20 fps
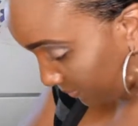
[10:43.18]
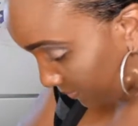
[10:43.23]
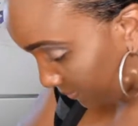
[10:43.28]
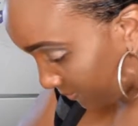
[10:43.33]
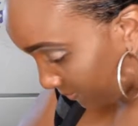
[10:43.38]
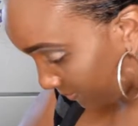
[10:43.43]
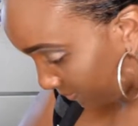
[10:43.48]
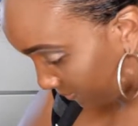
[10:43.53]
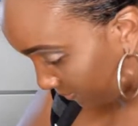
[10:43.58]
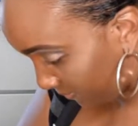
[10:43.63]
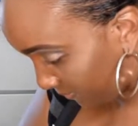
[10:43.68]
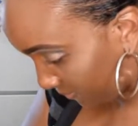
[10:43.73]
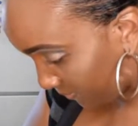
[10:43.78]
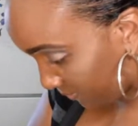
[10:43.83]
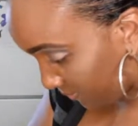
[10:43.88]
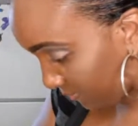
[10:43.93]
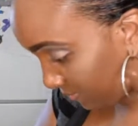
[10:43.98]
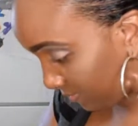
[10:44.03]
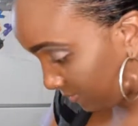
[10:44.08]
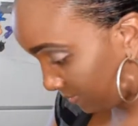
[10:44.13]

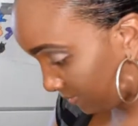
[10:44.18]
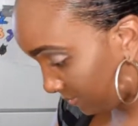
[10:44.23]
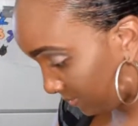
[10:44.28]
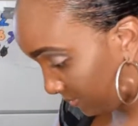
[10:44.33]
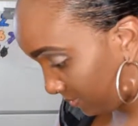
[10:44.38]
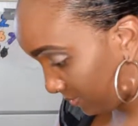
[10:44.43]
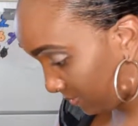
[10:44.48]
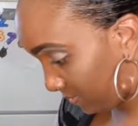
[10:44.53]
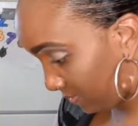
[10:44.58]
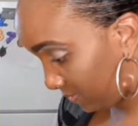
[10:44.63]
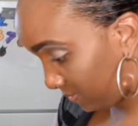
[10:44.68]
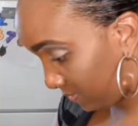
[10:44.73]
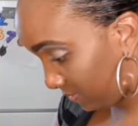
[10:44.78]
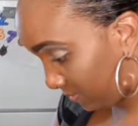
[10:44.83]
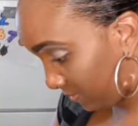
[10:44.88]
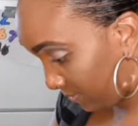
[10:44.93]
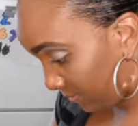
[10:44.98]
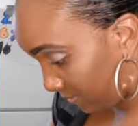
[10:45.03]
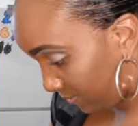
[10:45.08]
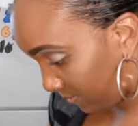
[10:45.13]

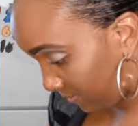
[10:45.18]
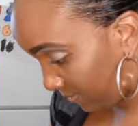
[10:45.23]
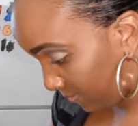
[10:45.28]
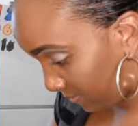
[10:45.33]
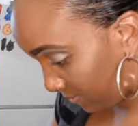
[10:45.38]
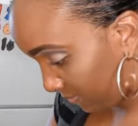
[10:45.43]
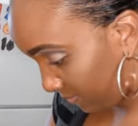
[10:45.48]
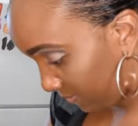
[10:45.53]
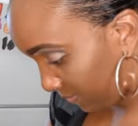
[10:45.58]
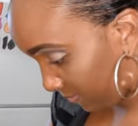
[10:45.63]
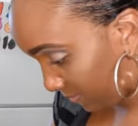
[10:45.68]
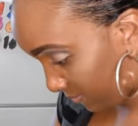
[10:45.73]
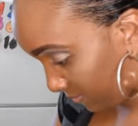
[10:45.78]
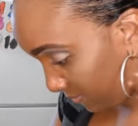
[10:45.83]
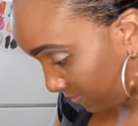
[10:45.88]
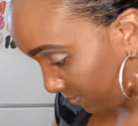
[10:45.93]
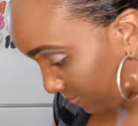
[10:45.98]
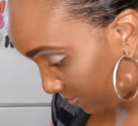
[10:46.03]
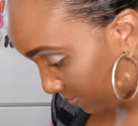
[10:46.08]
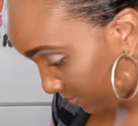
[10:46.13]

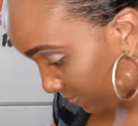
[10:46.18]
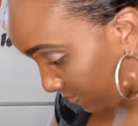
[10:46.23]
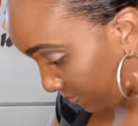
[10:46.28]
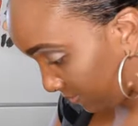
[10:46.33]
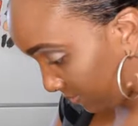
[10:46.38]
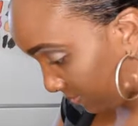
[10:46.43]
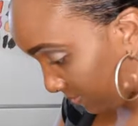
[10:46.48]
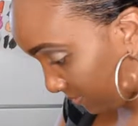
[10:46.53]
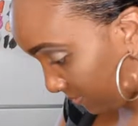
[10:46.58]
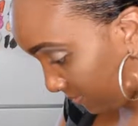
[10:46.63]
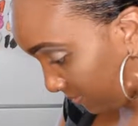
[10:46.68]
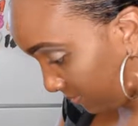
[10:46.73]
Nothing is said.